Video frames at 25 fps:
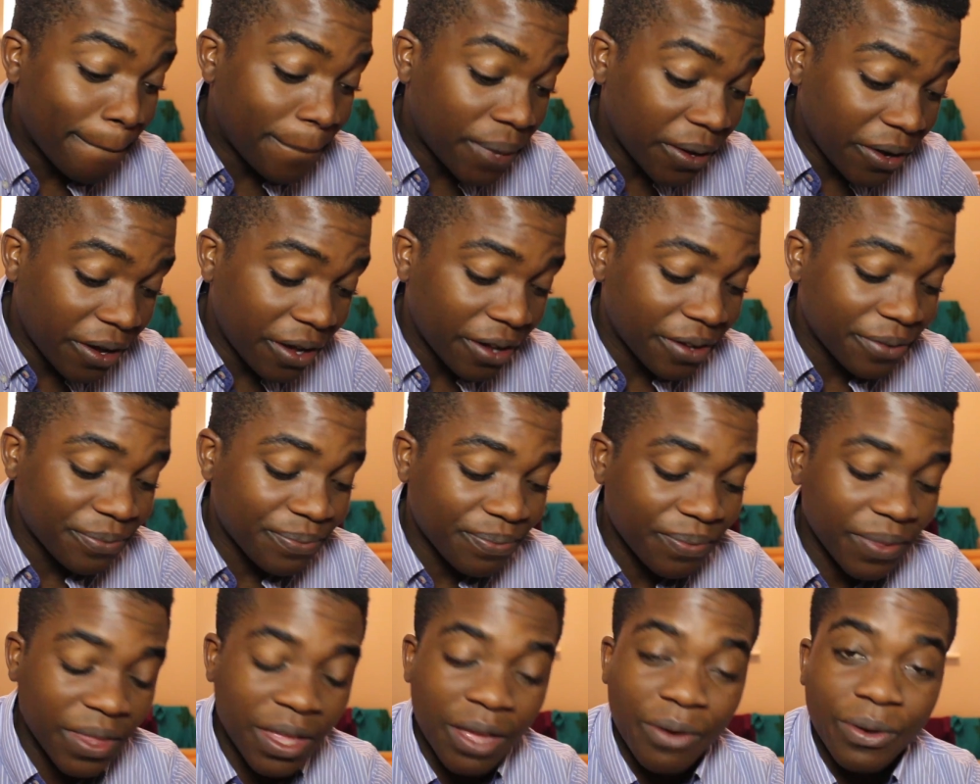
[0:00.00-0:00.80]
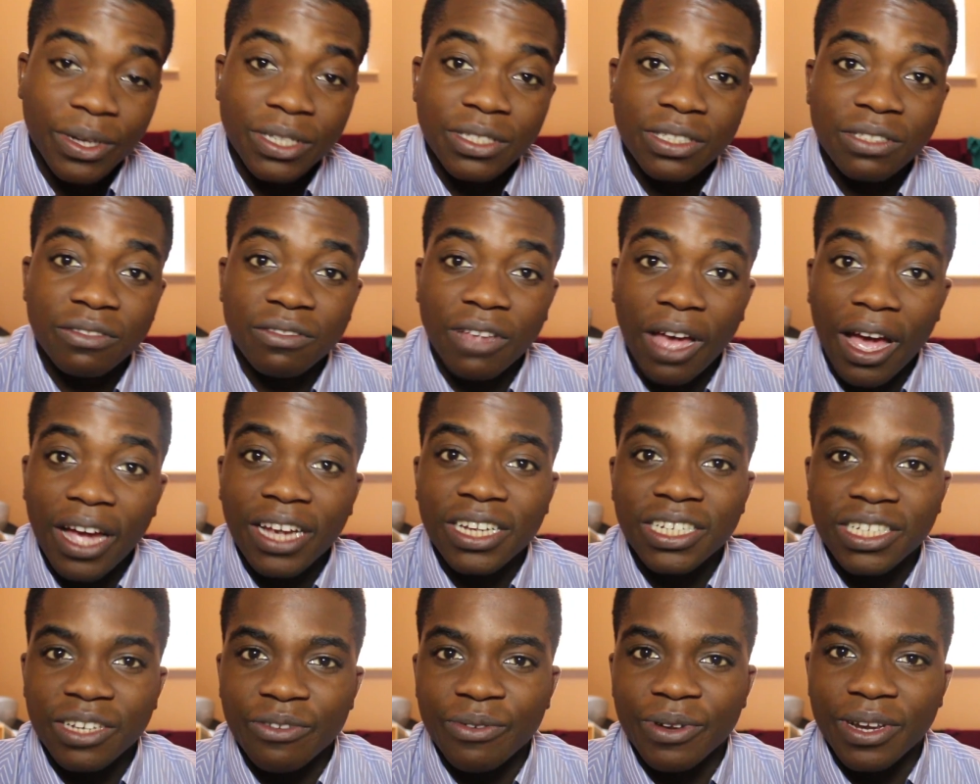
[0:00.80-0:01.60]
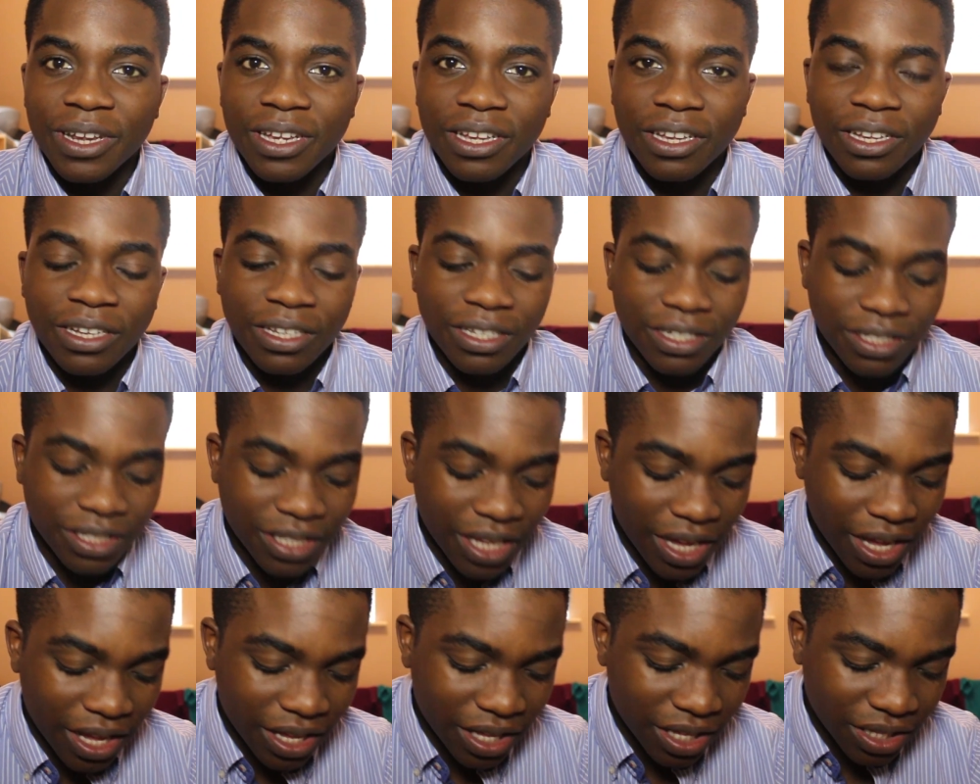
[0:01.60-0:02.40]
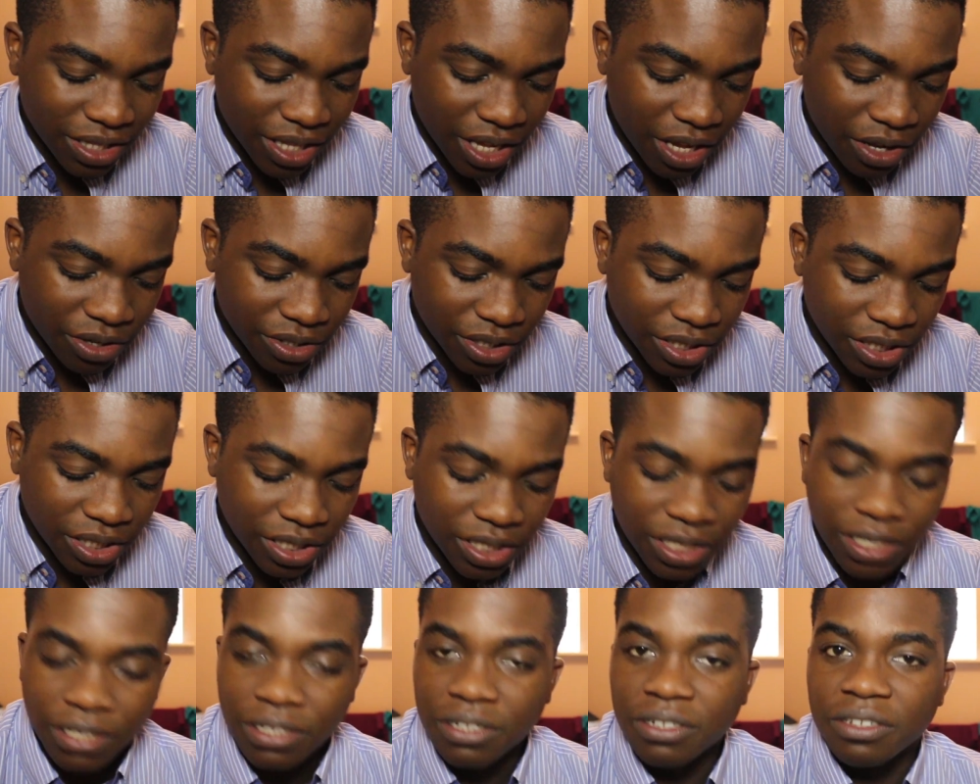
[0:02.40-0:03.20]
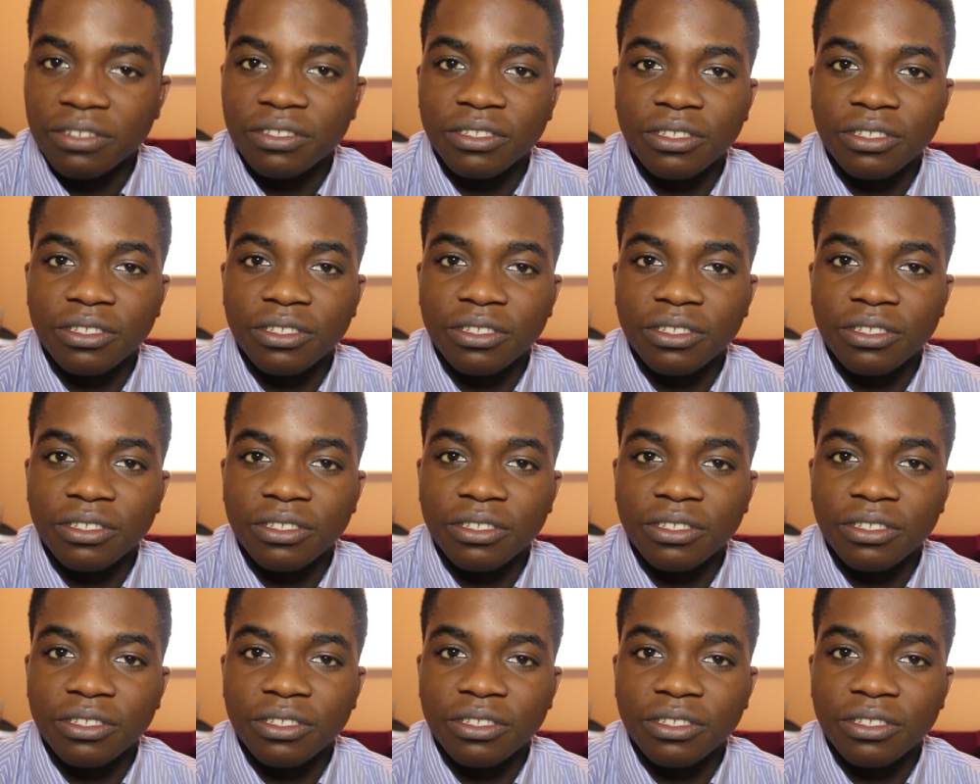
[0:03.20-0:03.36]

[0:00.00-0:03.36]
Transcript: But it was actually really good, that, that audition.